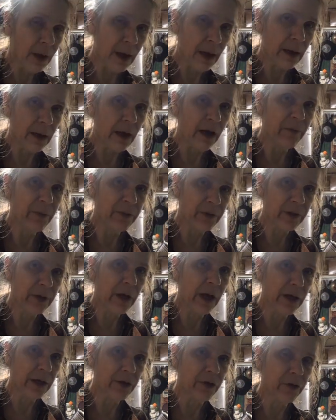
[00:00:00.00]
I've been
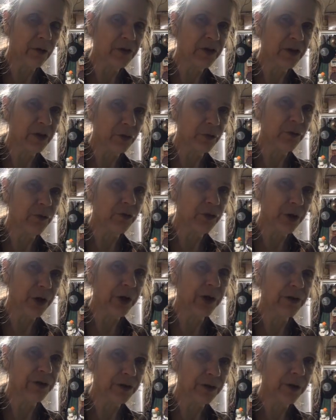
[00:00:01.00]
kind of using new
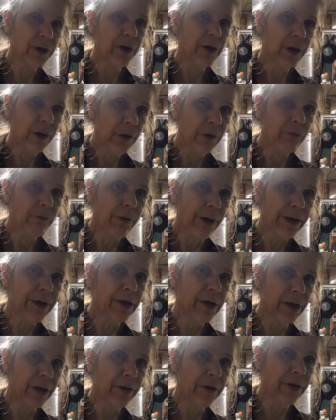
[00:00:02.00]
jars
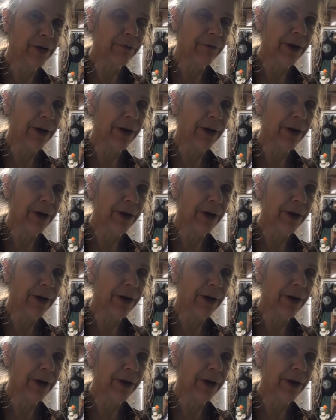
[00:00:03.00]
regularly